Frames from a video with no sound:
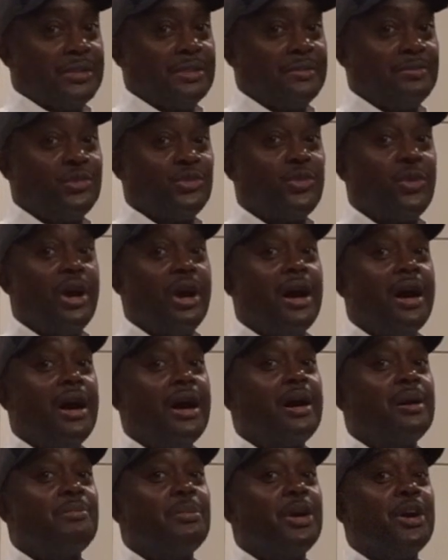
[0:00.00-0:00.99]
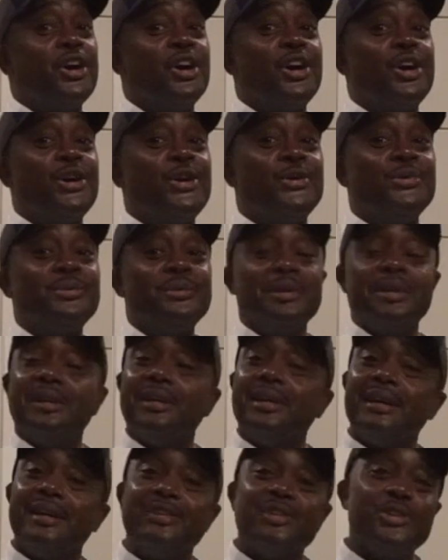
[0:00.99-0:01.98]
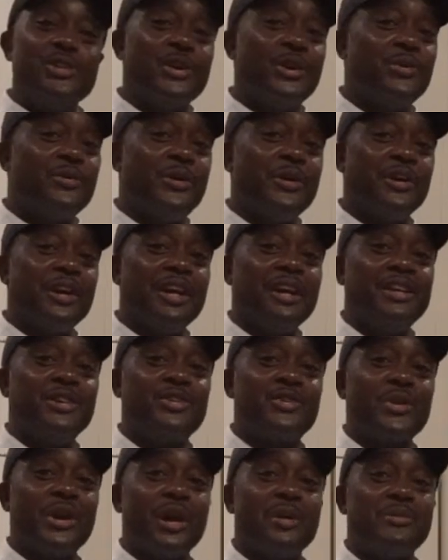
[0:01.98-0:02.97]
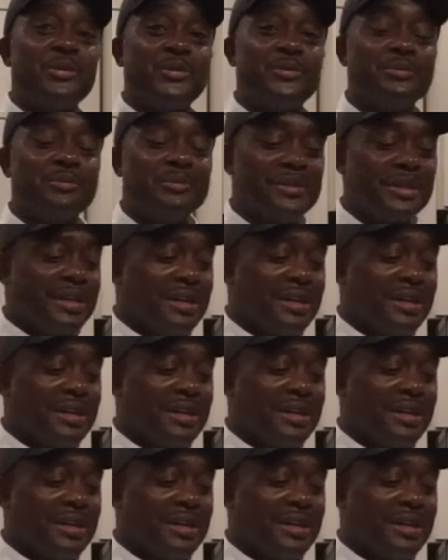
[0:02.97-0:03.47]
some trouble. You don't want any trouble.